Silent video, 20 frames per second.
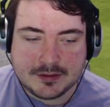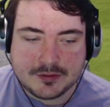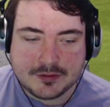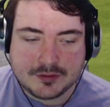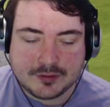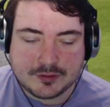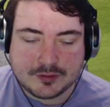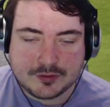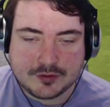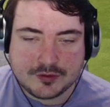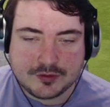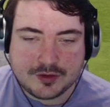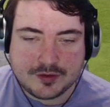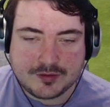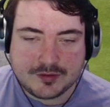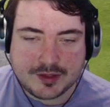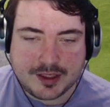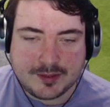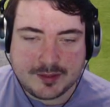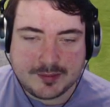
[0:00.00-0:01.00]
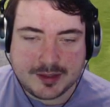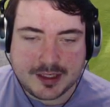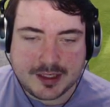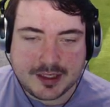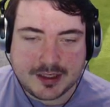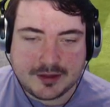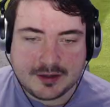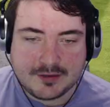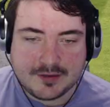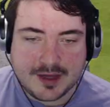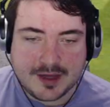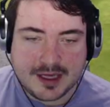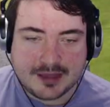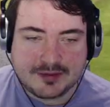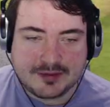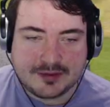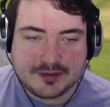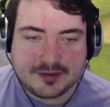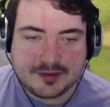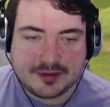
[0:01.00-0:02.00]
So I'll just have to keep an eye on
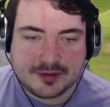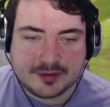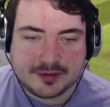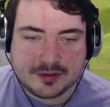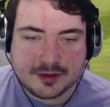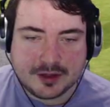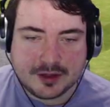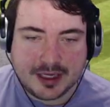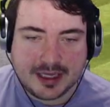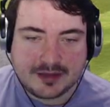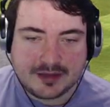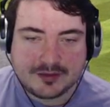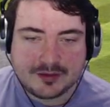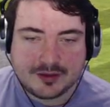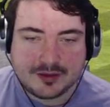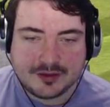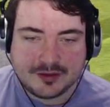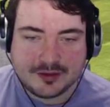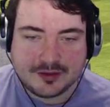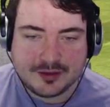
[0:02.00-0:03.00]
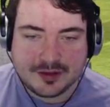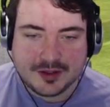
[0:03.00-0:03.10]
that. Oh, excellent.